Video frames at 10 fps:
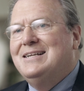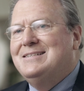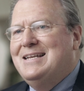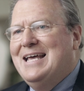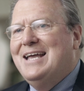
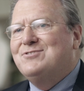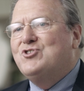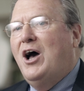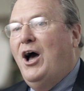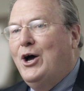Today
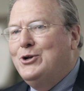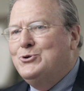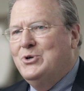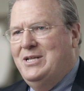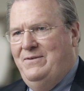it's
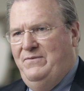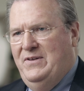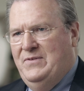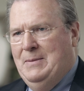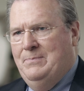
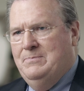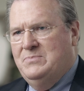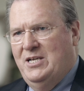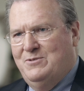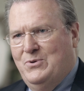156%.
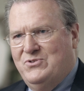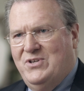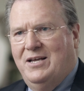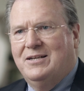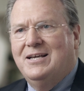
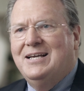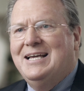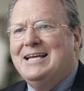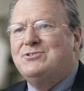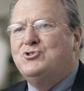
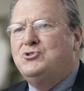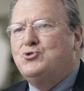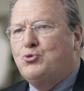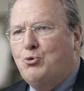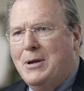It's
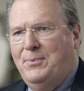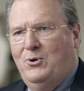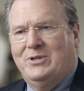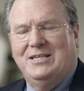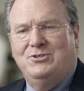
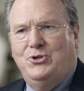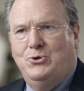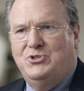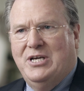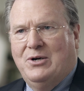tripled in
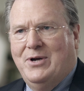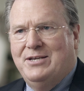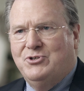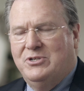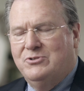2
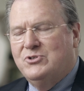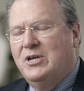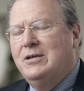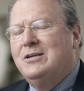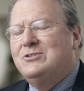generations.
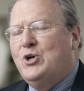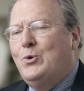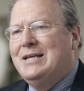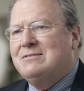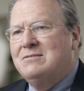
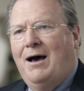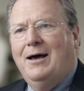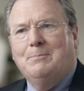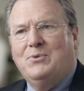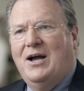So it's
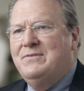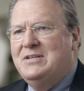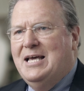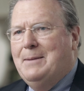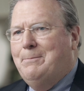not
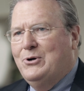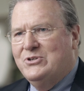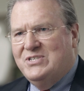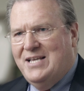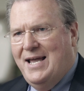private debt
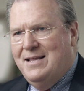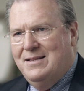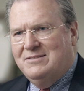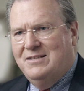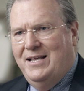per se
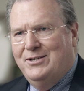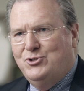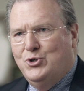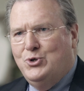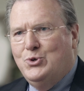that's the
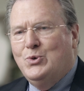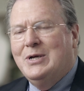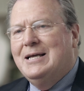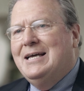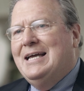issue.
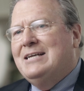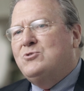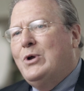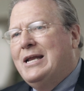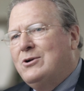
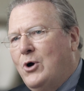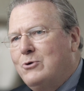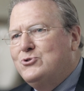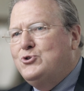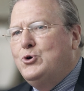It's when it
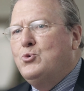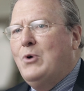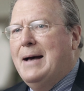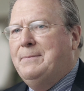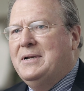grows too
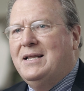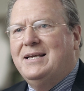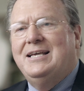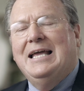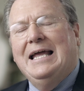
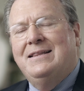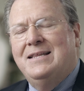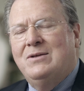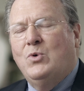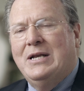rapidly
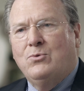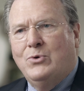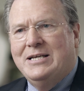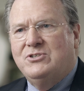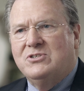and then when it
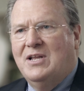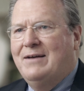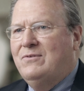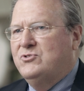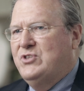reaches
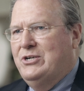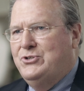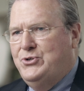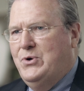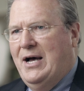levels that are
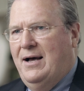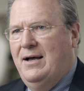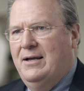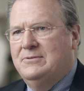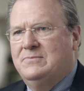too high.